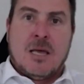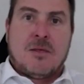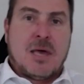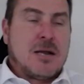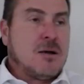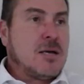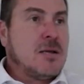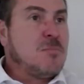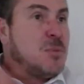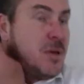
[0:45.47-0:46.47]
that are
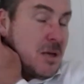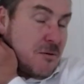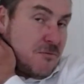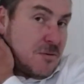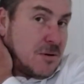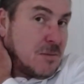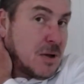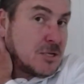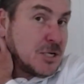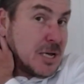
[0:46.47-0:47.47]
going to be very
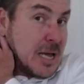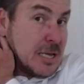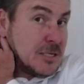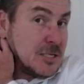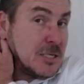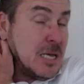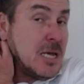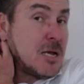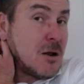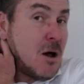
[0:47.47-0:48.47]
much a
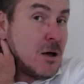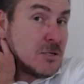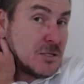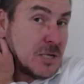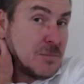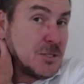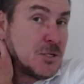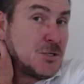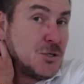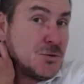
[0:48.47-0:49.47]
C-class
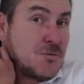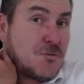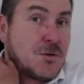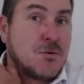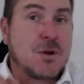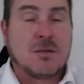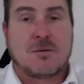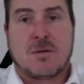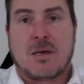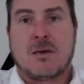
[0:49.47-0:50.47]
substitute for the real
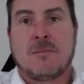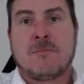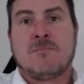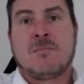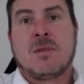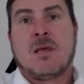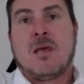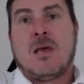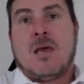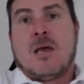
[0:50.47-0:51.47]
thing.
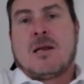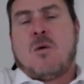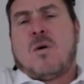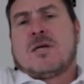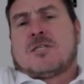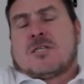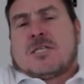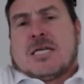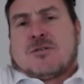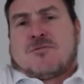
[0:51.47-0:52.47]
Now, what is a
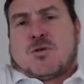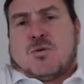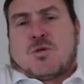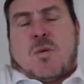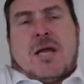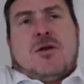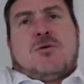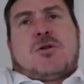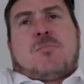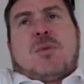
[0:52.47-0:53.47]
set of tools? Where do
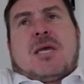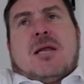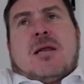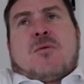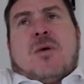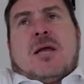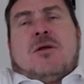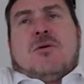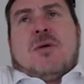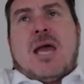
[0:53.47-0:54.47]
you begin and where do
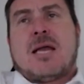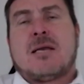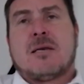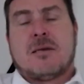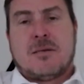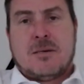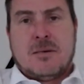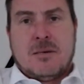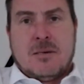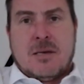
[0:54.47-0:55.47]
you end?
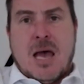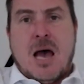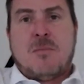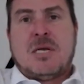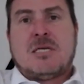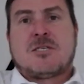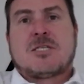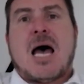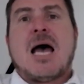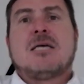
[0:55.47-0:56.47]
How many
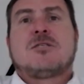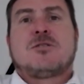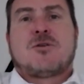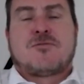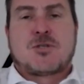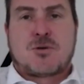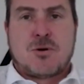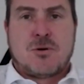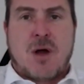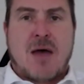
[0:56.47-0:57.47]
sizes of
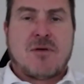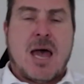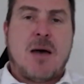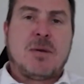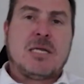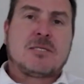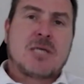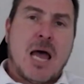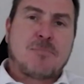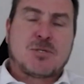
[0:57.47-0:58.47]
screwdriver? How many
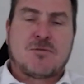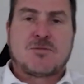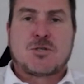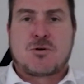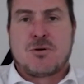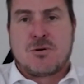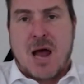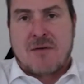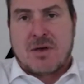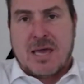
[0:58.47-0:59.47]
types of
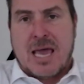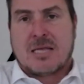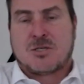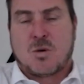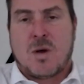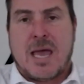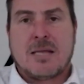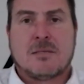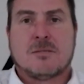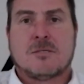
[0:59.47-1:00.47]
screwdriver heads or
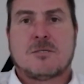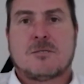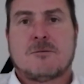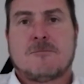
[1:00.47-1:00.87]
ends?